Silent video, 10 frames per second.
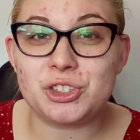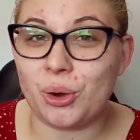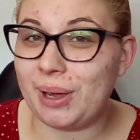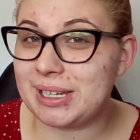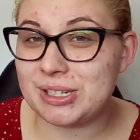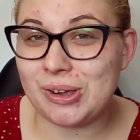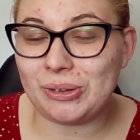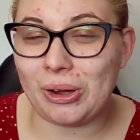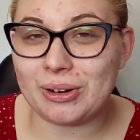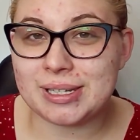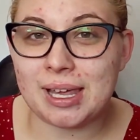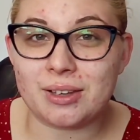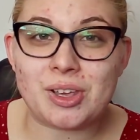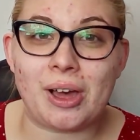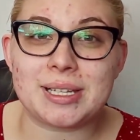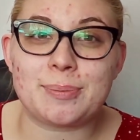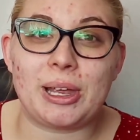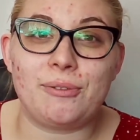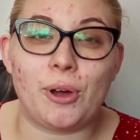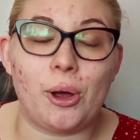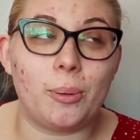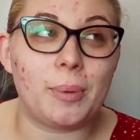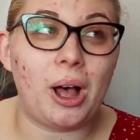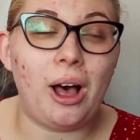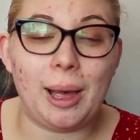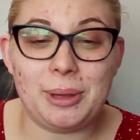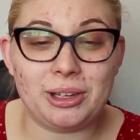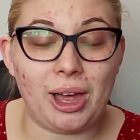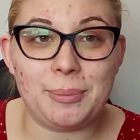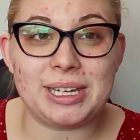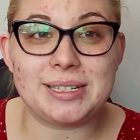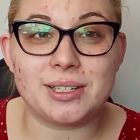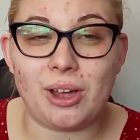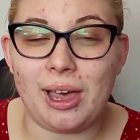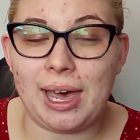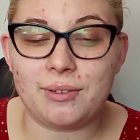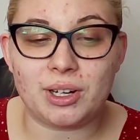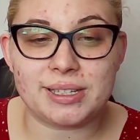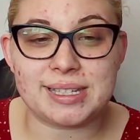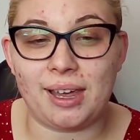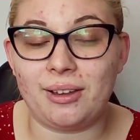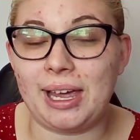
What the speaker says: Joann's no longer sells cosplay foam. Hobby Lobby did not have it on sale.